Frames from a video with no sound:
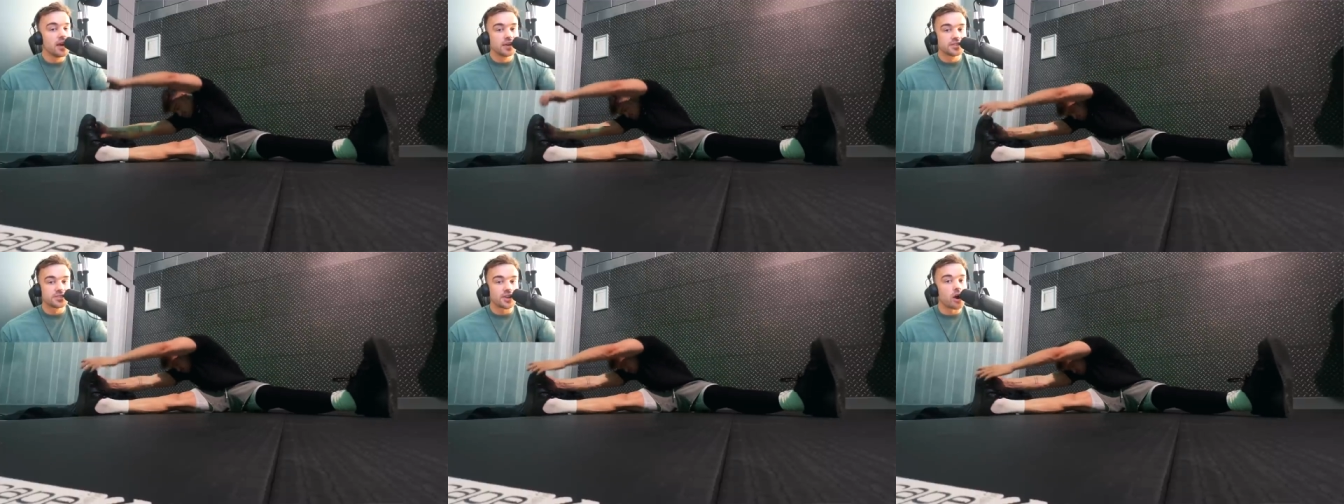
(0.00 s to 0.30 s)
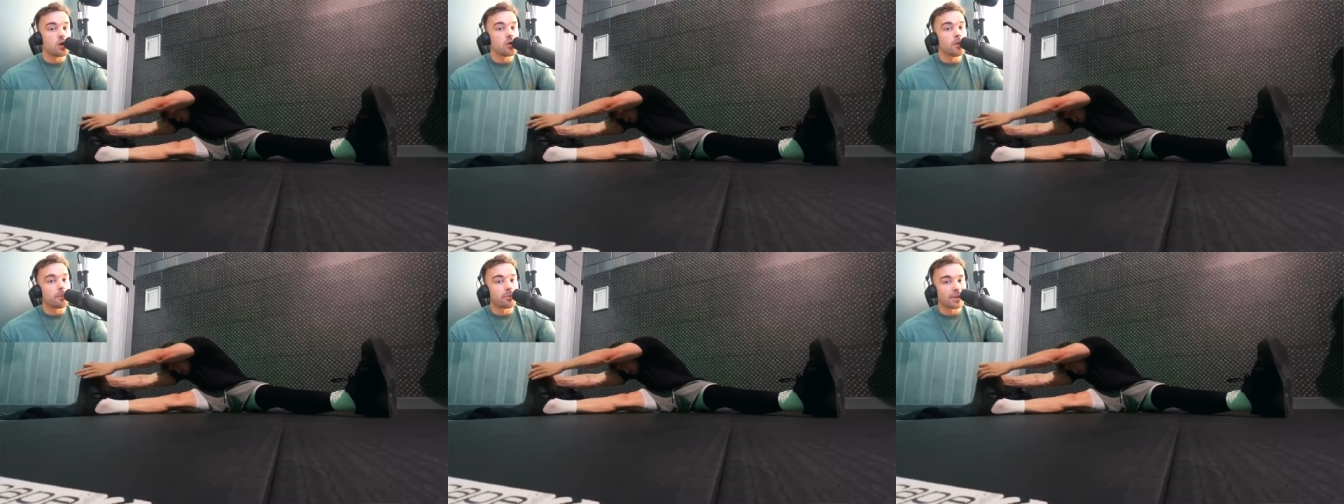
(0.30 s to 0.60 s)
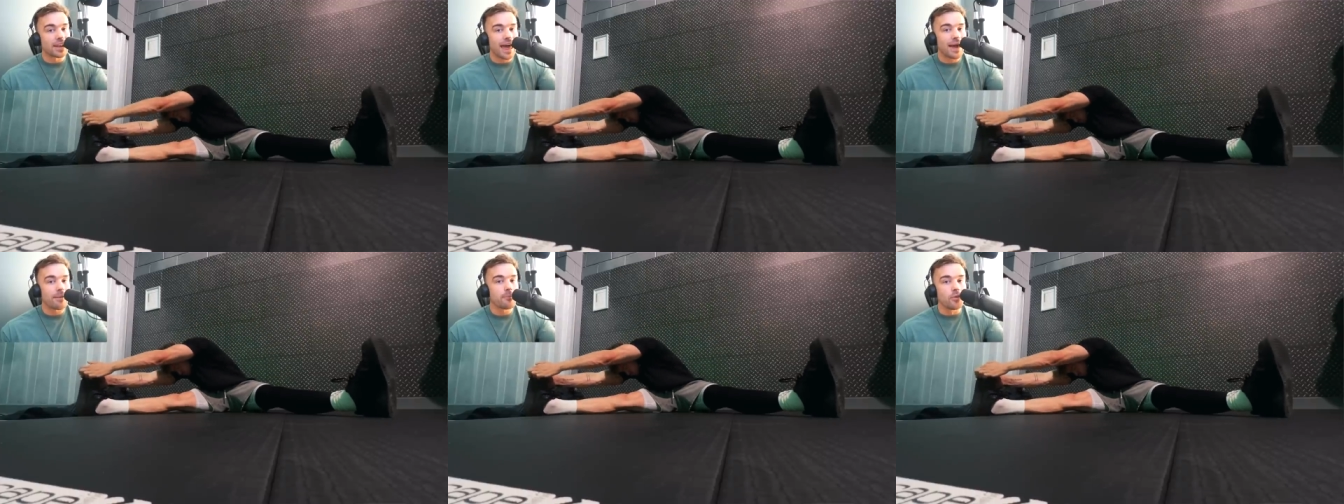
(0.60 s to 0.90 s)
So
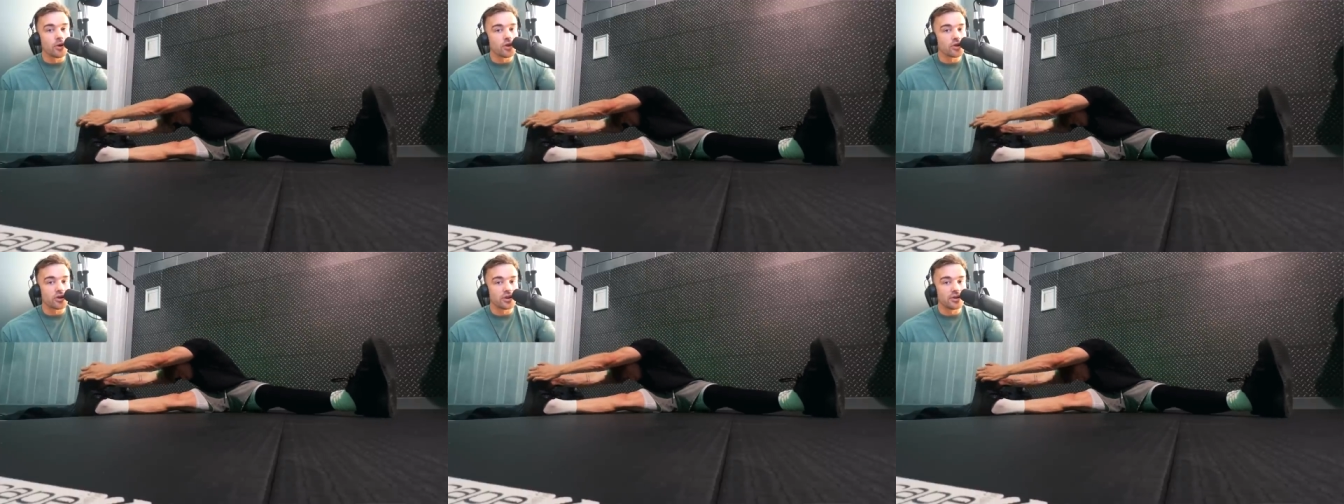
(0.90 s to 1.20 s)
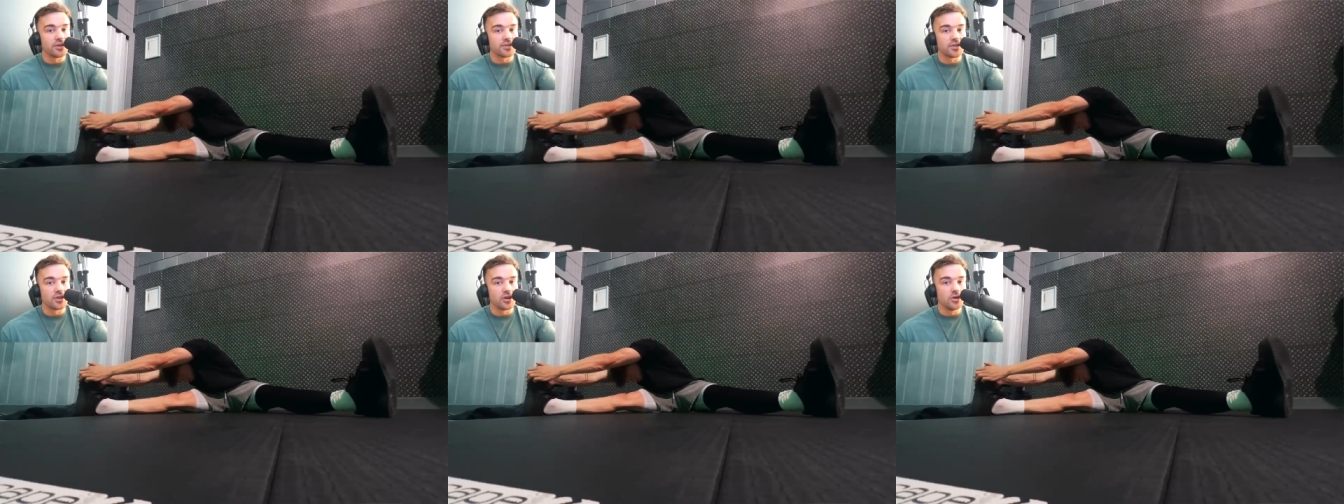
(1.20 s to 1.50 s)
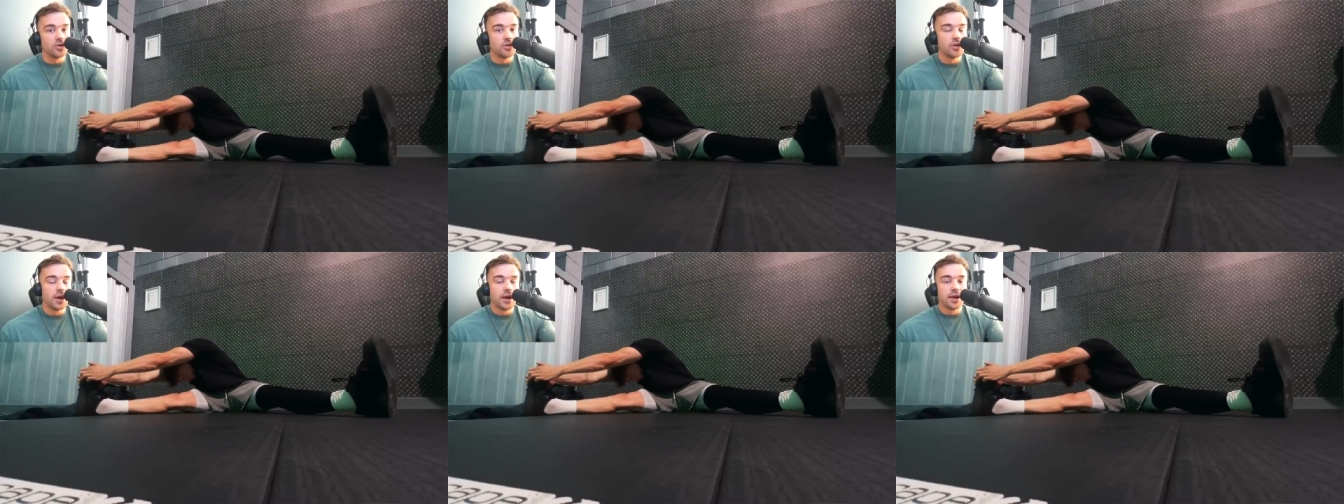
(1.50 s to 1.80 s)
plan what you're going to
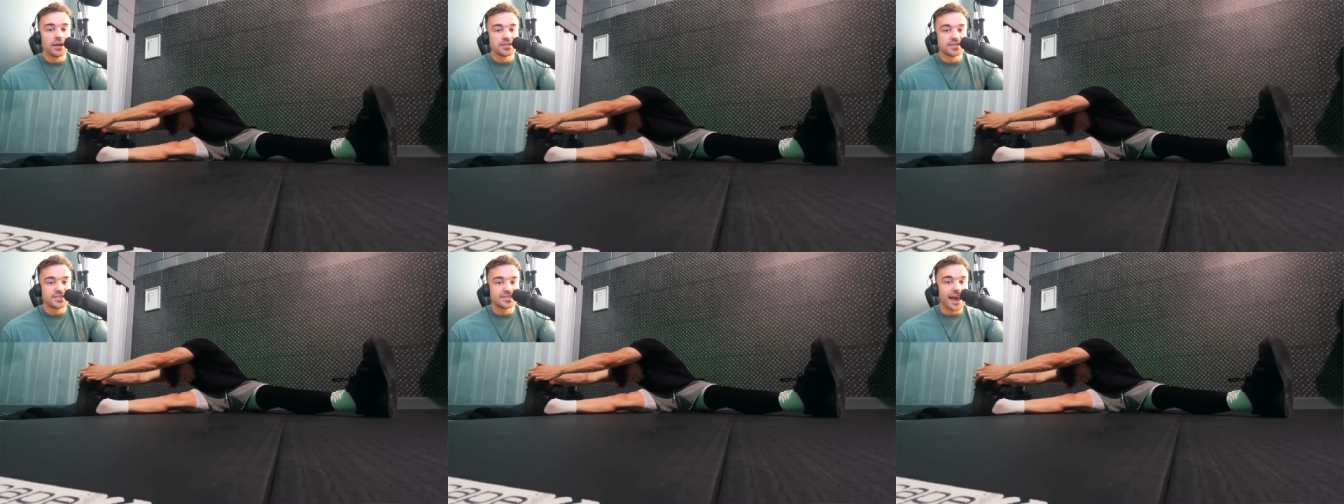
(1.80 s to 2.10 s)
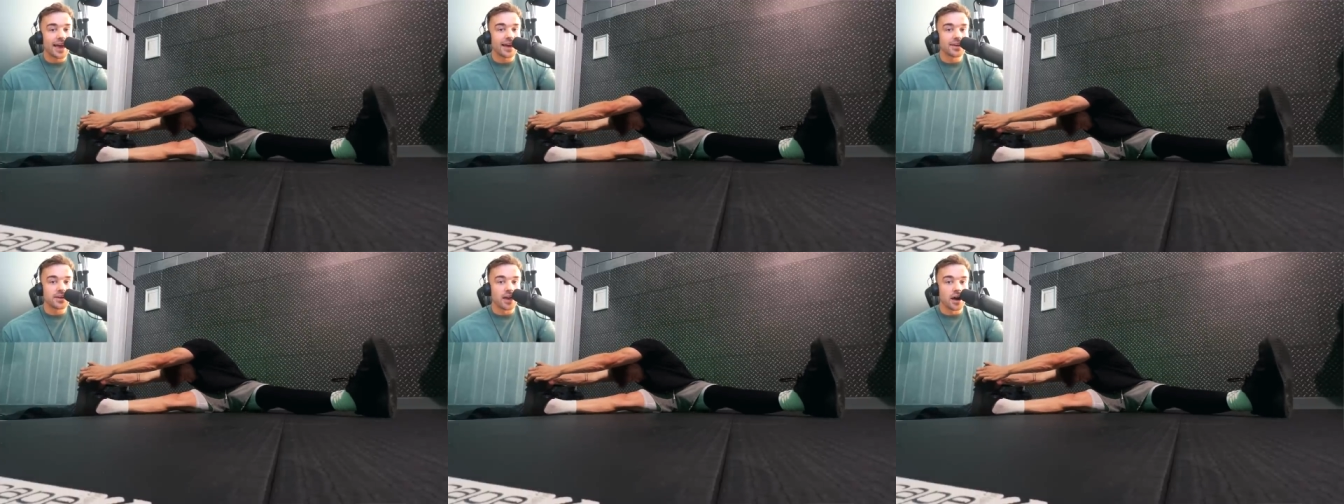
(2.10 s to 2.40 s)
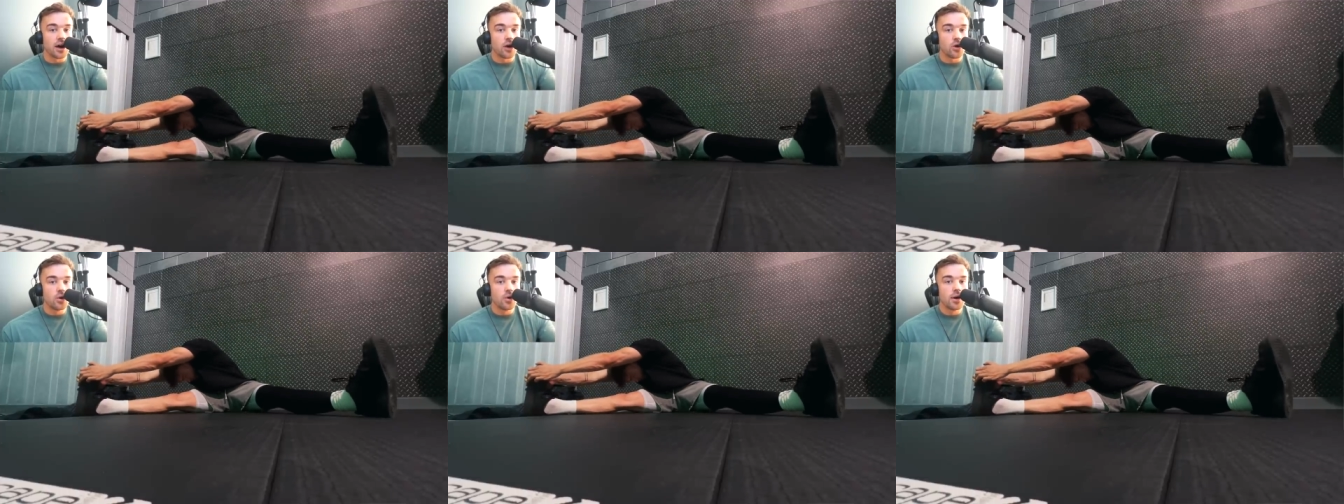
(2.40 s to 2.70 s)
do, set a
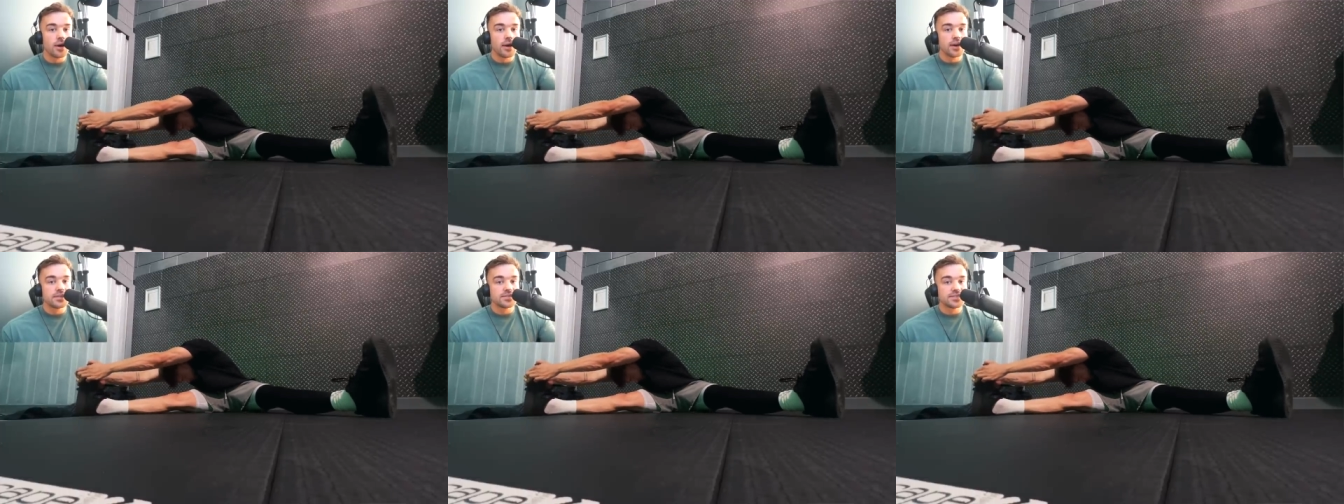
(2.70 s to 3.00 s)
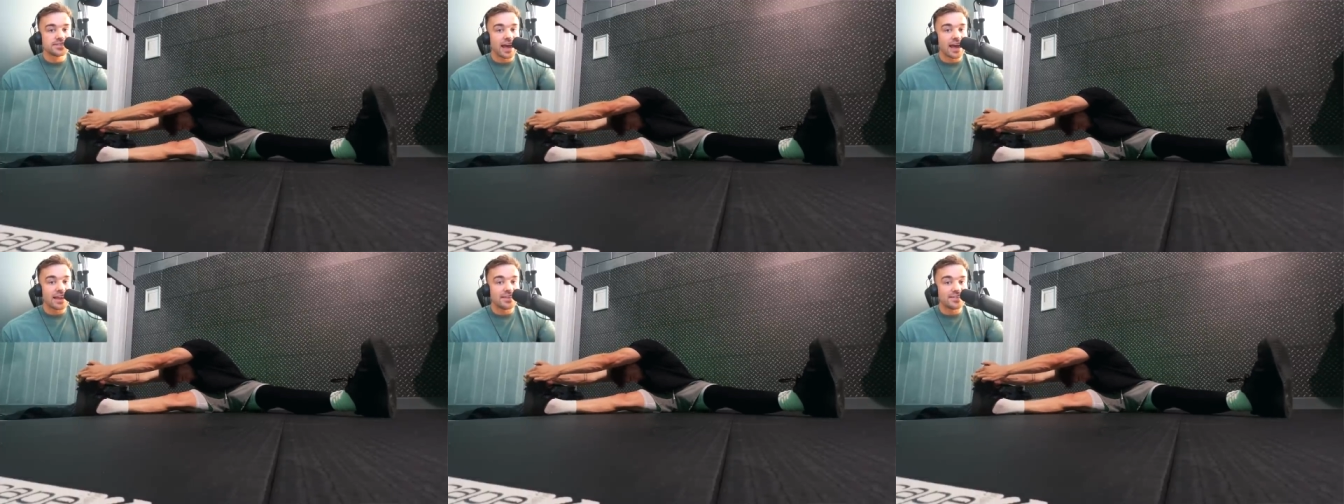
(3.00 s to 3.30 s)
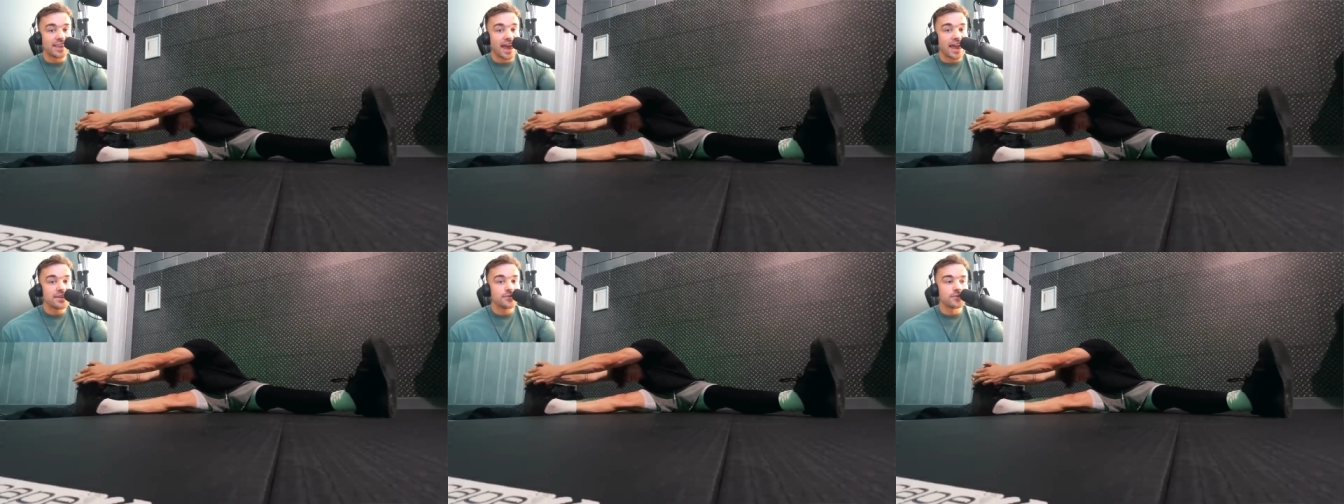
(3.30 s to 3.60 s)
goal, set a
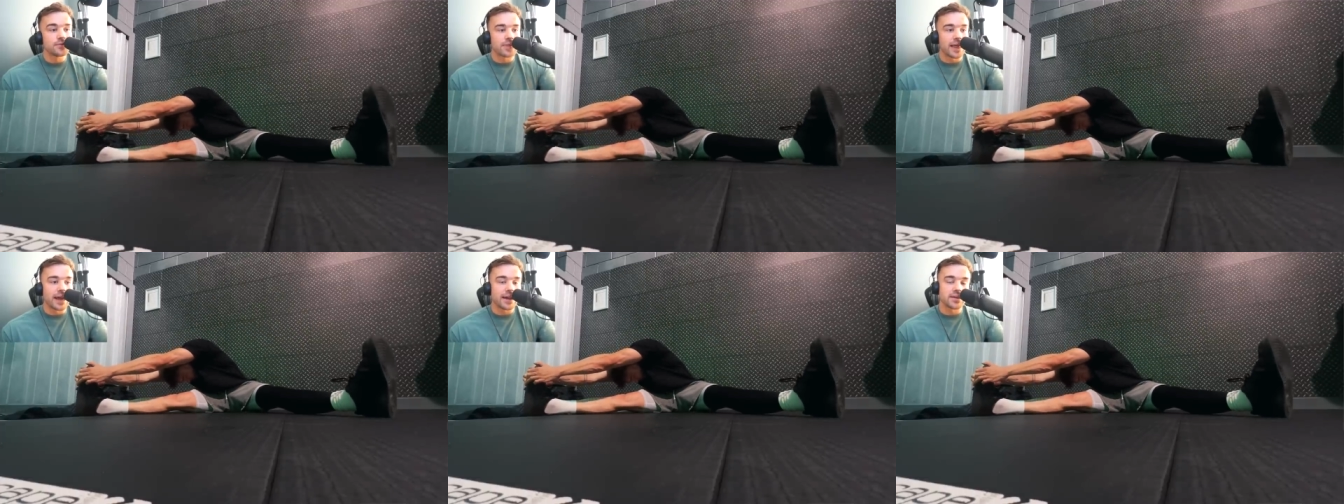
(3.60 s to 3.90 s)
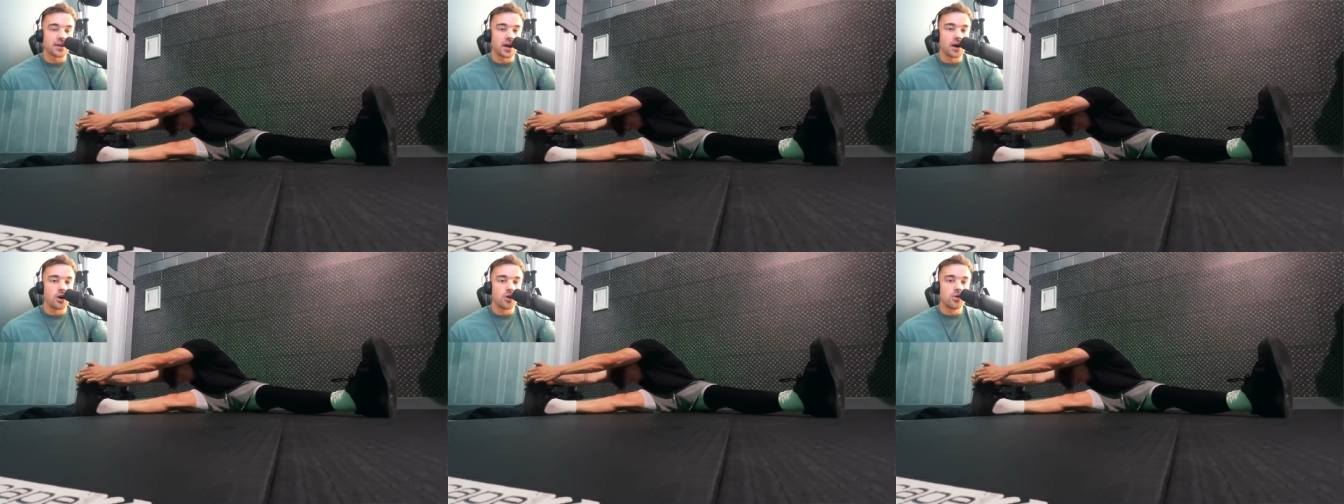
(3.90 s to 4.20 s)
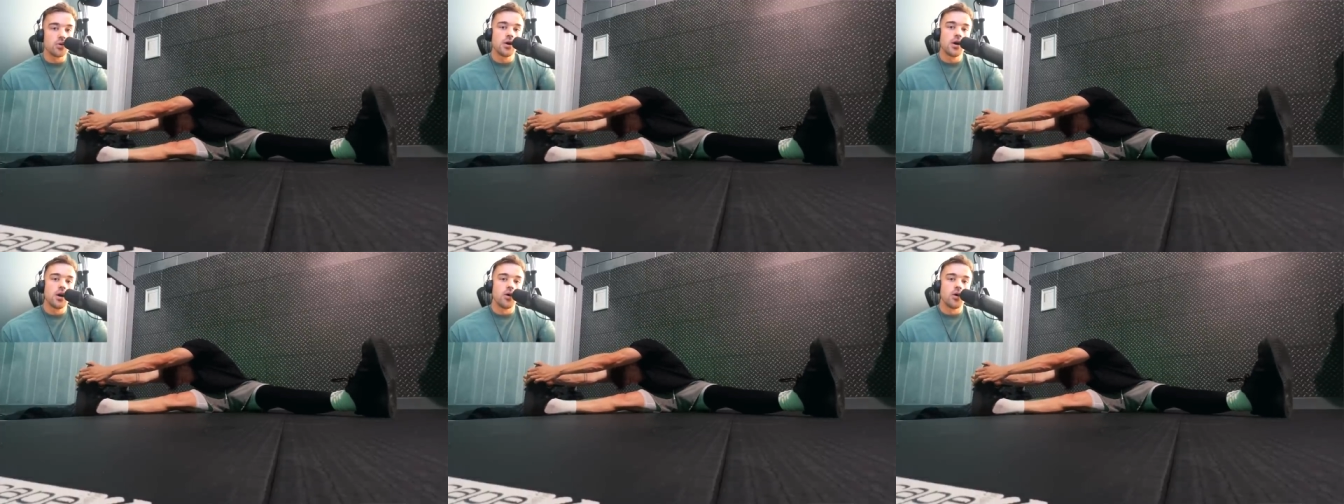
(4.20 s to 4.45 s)
date for that goal,